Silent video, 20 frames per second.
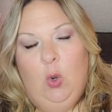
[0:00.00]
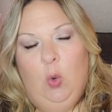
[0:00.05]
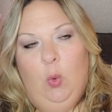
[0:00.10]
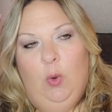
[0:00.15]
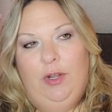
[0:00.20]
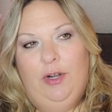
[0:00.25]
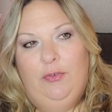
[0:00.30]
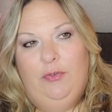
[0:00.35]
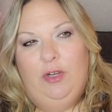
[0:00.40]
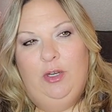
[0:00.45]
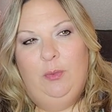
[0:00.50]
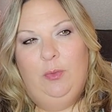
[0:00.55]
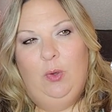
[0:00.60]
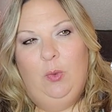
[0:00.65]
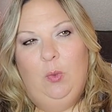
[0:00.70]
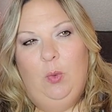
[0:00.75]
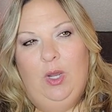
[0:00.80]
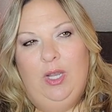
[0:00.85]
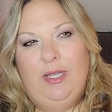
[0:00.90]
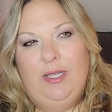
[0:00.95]
One of
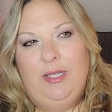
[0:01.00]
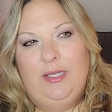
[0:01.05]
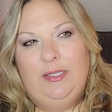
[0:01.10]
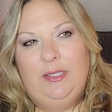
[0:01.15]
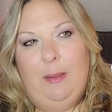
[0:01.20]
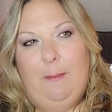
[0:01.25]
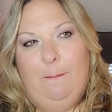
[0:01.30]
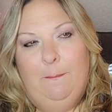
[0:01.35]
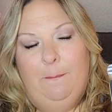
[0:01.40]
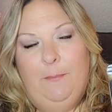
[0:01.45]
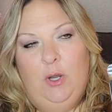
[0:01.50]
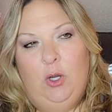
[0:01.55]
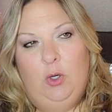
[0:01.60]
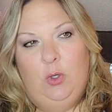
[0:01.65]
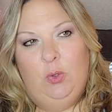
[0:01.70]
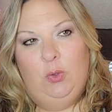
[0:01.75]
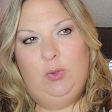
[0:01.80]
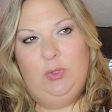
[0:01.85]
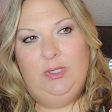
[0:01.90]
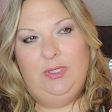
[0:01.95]
them was
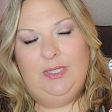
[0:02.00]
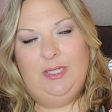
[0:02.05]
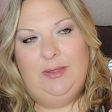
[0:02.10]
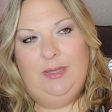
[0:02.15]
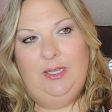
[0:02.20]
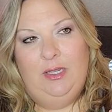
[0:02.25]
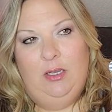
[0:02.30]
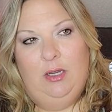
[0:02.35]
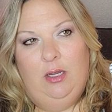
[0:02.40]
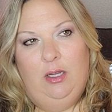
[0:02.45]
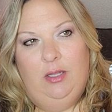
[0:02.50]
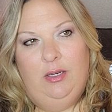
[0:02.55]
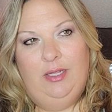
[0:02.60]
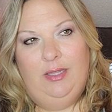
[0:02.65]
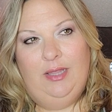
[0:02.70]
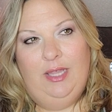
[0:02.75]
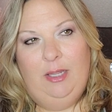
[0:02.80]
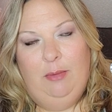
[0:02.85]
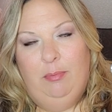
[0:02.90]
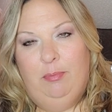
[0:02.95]
bones, and they called
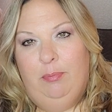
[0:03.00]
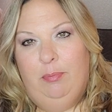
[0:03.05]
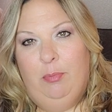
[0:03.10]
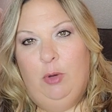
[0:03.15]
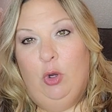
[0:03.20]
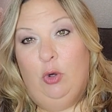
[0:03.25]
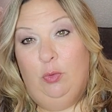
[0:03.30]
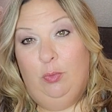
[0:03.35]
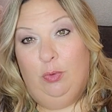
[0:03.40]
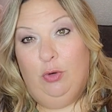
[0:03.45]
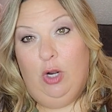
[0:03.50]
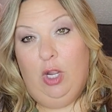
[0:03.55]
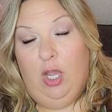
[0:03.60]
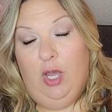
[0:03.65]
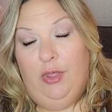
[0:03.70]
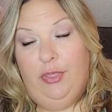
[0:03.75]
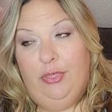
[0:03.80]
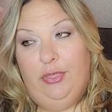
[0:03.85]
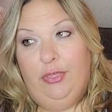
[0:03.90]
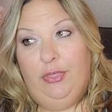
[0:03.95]
it like bone
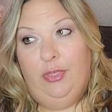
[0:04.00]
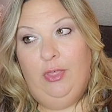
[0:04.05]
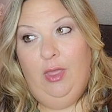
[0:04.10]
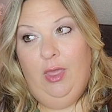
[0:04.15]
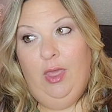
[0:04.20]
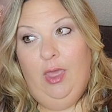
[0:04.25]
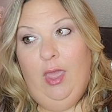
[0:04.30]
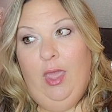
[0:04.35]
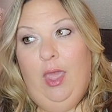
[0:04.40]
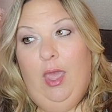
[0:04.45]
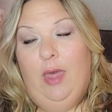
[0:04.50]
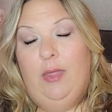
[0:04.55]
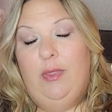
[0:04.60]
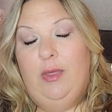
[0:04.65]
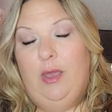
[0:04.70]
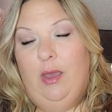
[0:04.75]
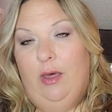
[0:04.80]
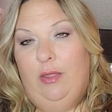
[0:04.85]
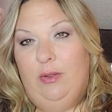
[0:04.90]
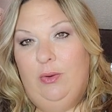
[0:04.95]
broth. And
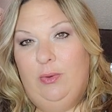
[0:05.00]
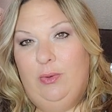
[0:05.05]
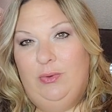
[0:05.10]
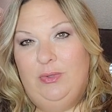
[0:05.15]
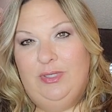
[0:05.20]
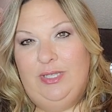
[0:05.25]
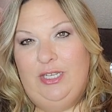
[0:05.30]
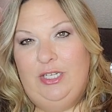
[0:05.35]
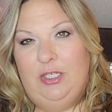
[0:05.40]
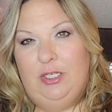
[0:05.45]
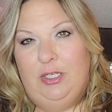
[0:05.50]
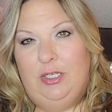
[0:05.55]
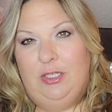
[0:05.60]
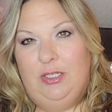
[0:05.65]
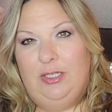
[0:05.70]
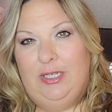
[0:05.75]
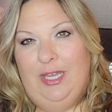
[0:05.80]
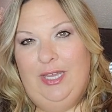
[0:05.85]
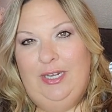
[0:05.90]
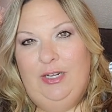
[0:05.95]
the other one was like
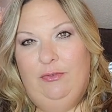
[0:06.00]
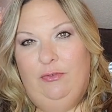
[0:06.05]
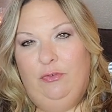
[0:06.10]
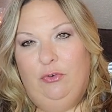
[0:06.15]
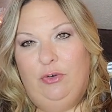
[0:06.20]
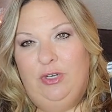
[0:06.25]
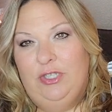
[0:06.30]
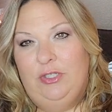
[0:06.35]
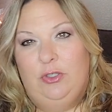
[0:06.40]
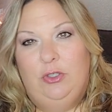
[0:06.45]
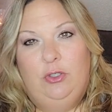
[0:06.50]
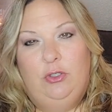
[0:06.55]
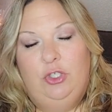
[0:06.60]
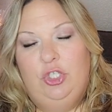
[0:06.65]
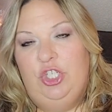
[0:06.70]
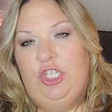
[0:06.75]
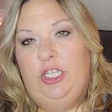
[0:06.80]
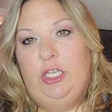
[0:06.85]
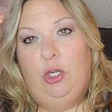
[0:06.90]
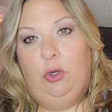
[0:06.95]
kind of crystal
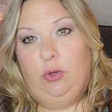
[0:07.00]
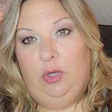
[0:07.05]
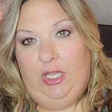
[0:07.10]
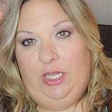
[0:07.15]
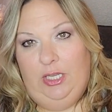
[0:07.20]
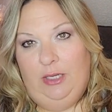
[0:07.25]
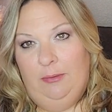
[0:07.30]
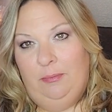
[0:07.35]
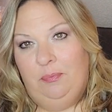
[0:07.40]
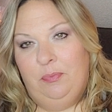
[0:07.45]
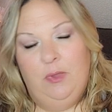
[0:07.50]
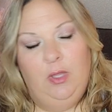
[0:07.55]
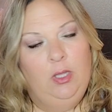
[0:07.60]
geode.